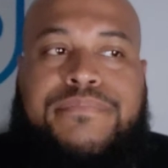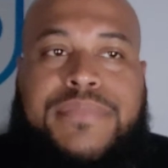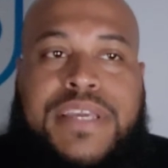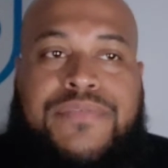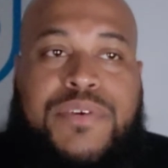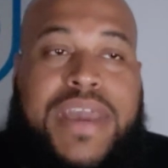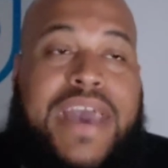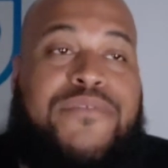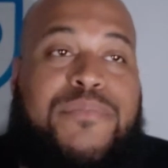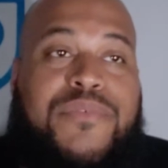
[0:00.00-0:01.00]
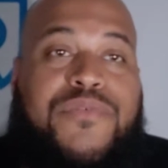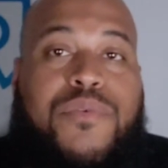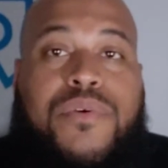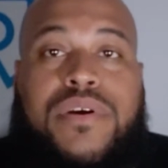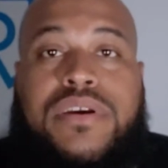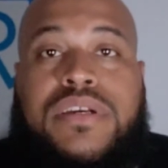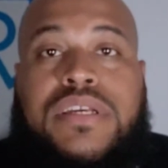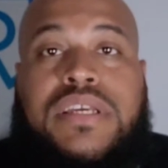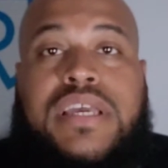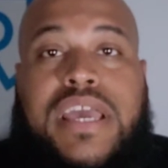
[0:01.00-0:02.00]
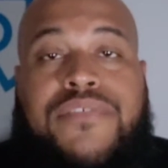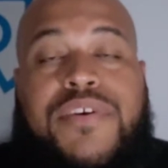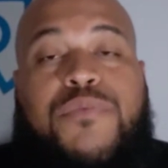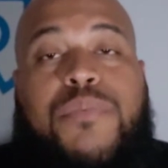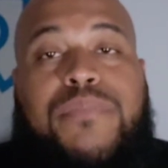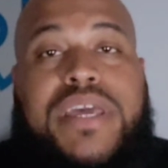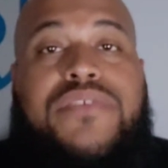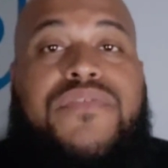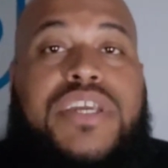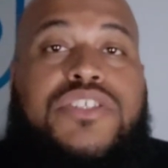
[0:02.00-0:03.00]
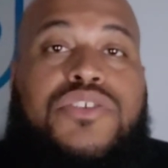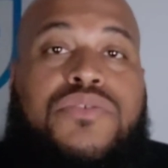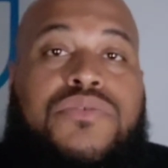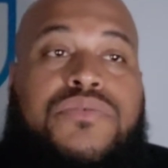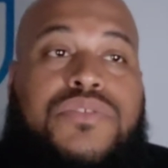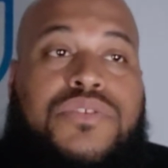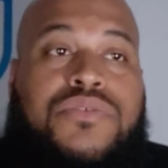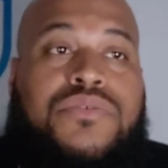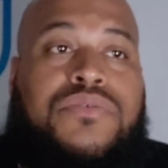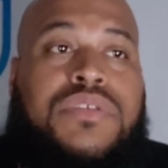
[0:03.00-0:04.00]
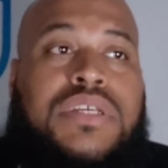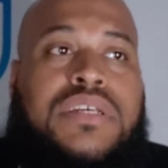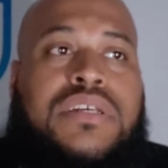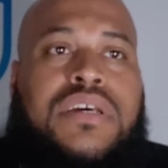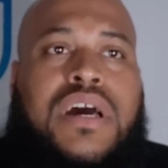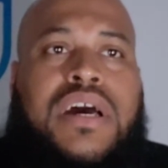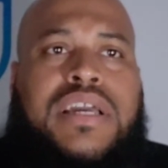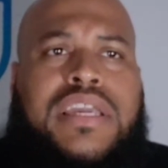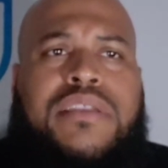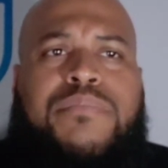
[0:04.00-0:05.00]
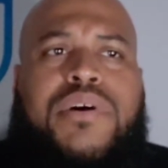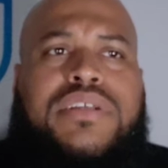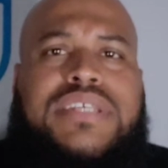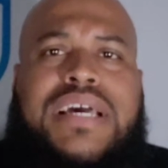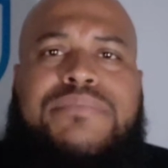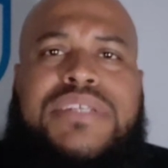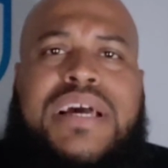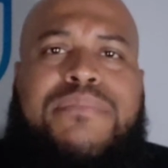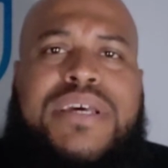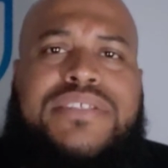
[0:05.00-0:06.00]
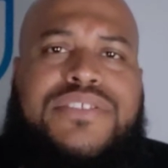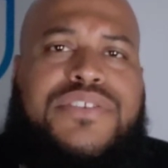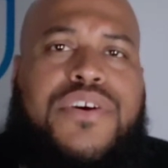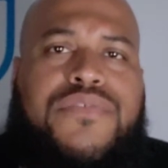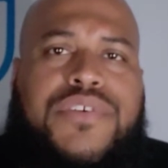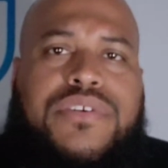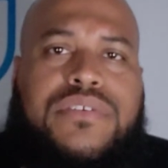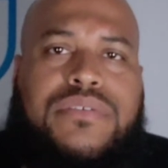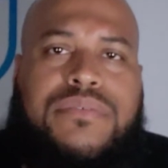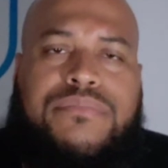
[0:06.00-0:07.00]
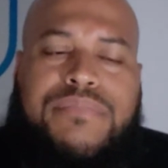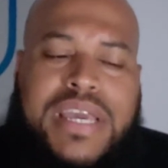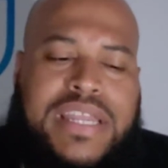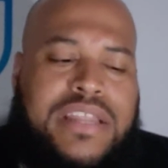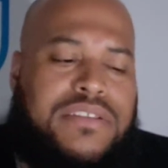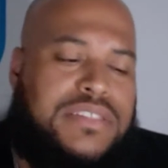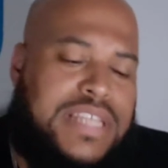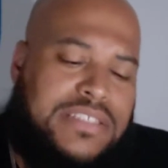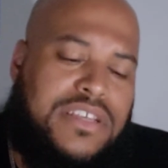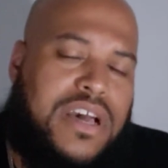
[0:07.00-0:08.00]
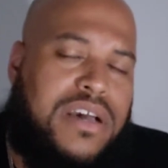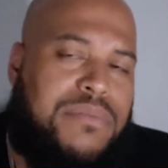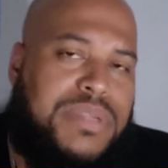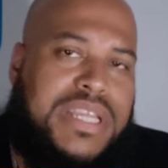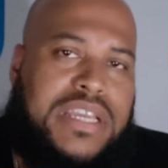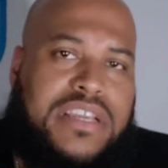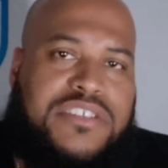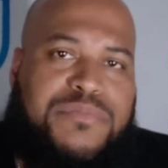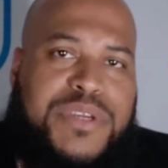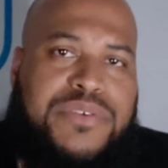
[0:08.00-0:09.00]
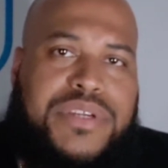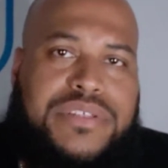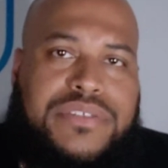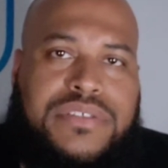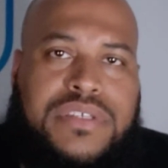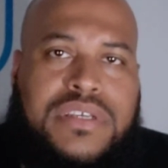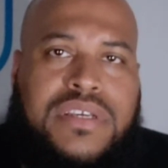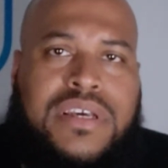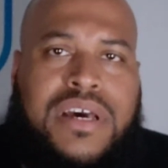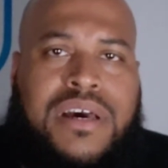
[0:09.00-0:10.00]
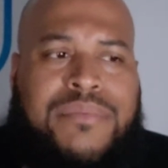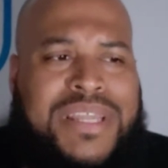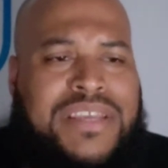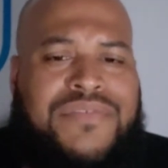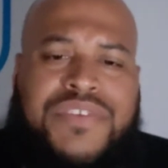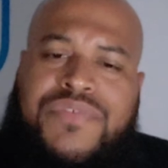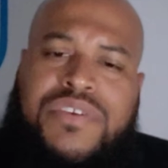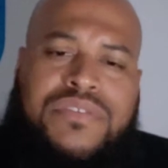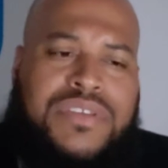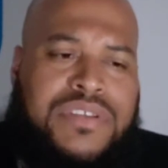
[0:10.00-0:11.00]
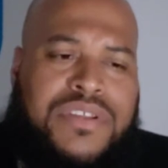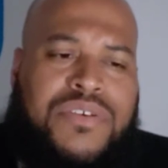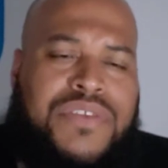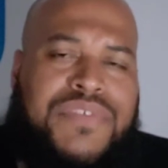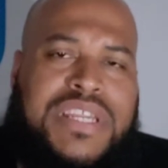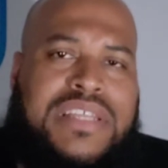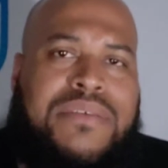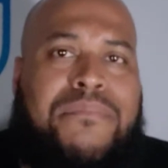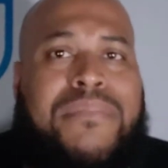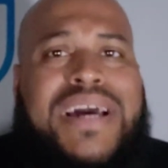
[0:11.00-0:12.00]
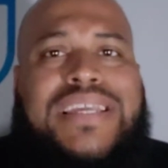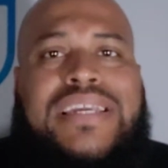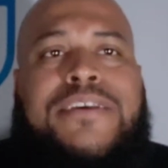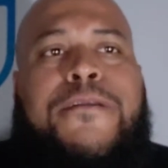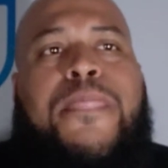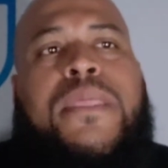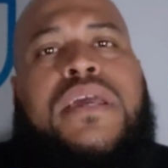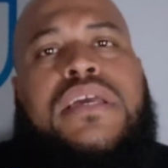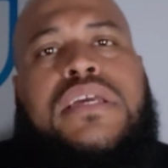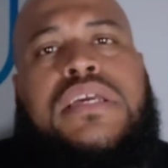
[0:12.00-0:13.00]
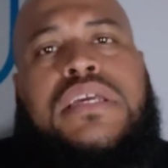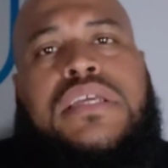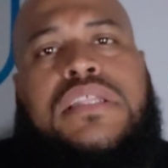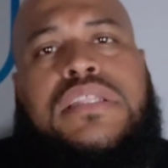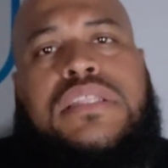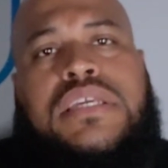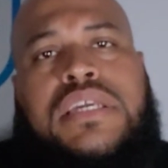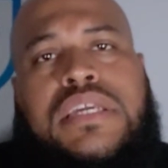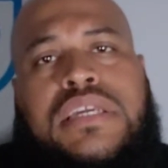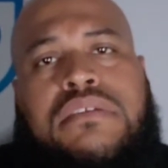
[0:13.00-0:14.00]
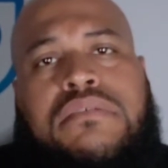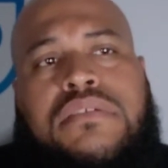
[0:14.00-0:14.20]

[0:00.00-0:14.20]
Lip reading: if you haven't before, if it will benefit you to get a part-time job as a server, man, that's a humbling experience. And even if you don't even need the money, the